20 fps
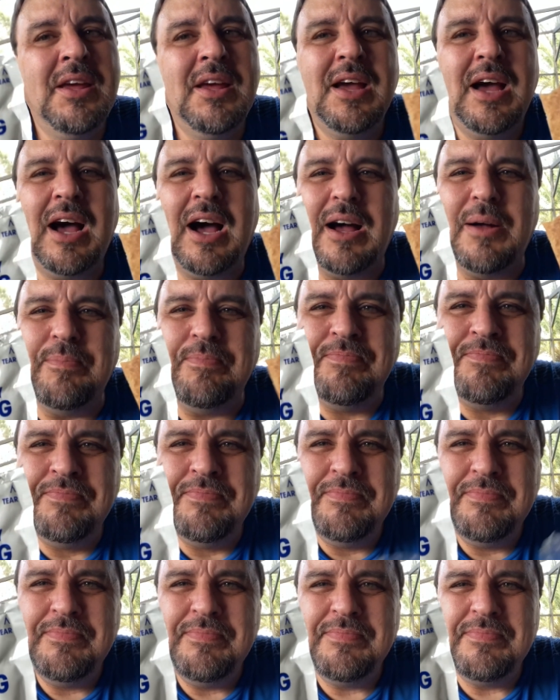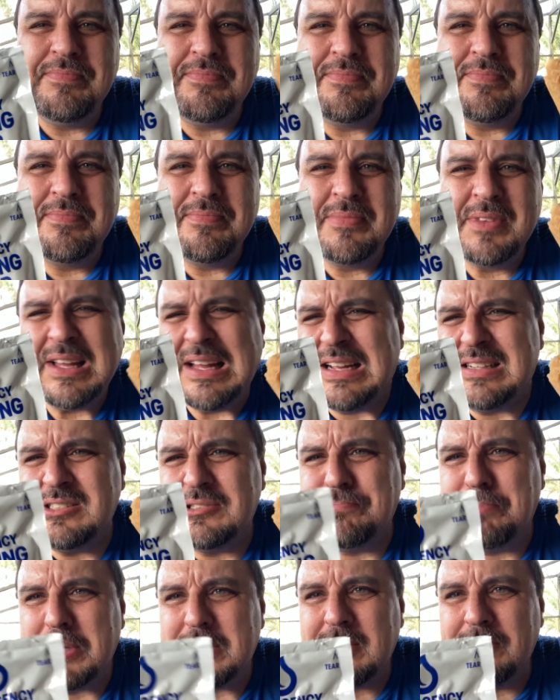Let's
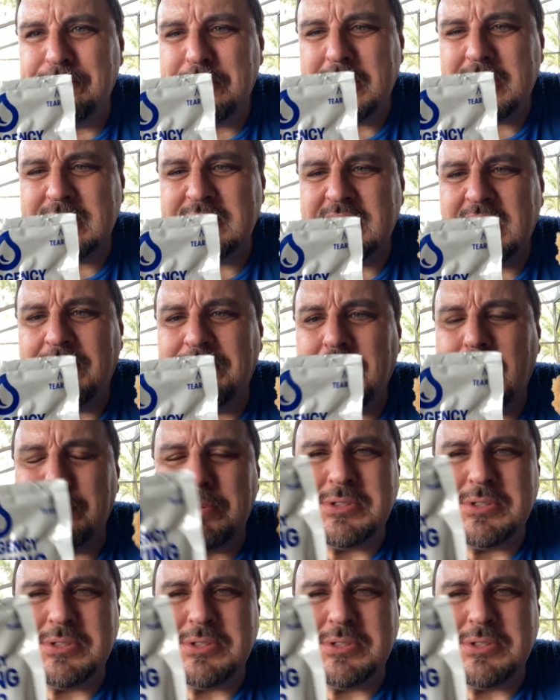pick this stuff up.